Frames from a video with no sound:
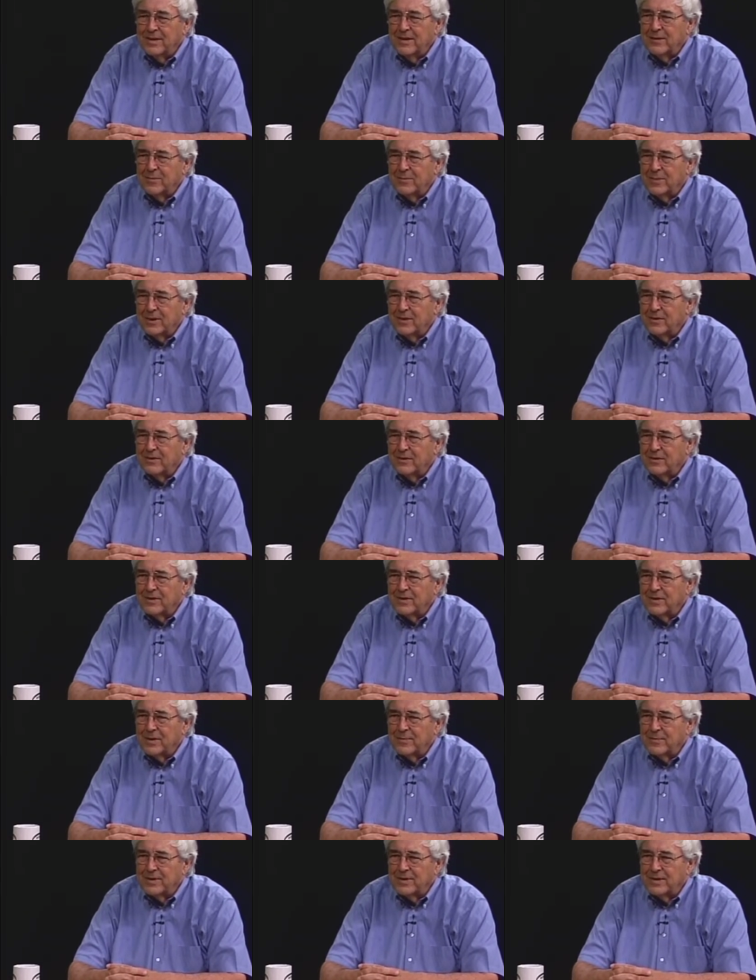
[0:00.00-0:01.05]
Miller and
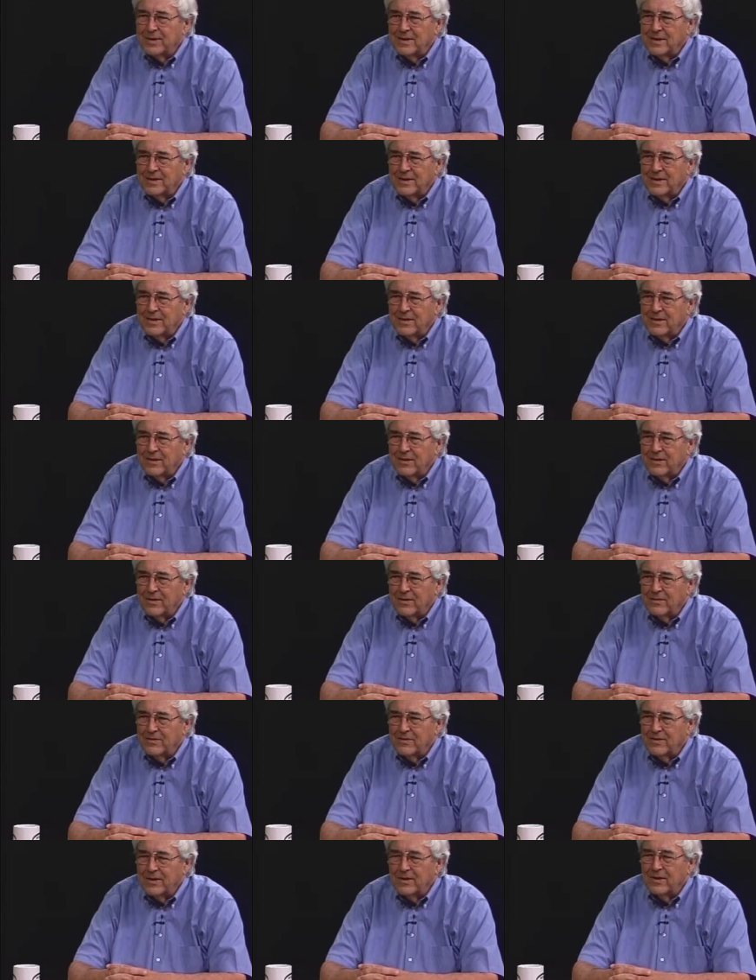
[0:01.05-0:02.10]
Company, and then
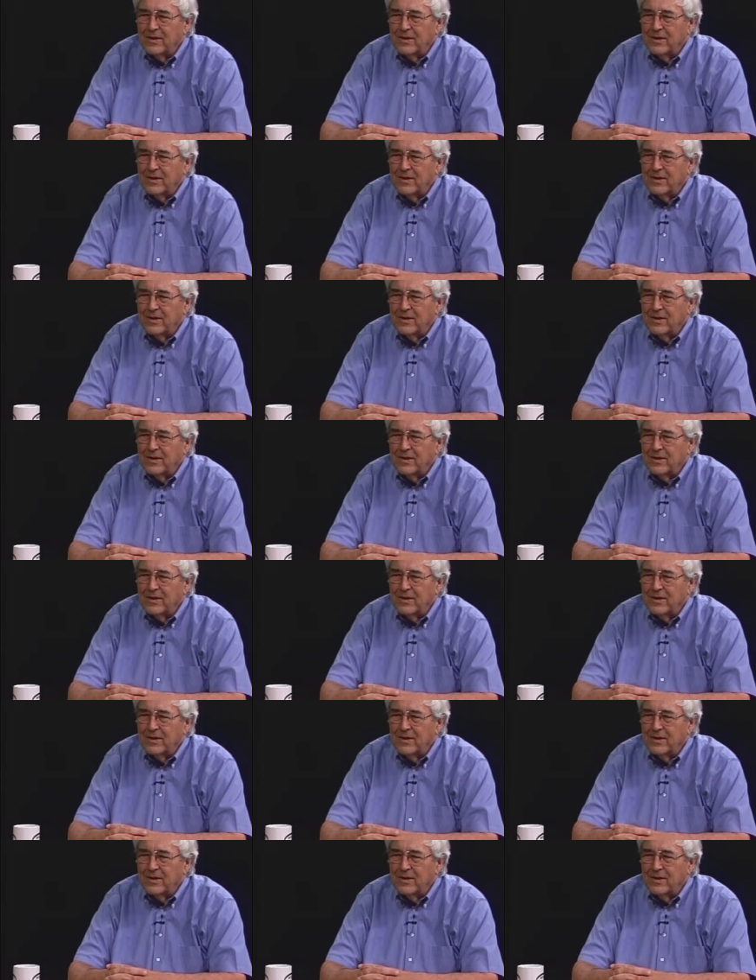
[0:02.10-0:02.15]
C.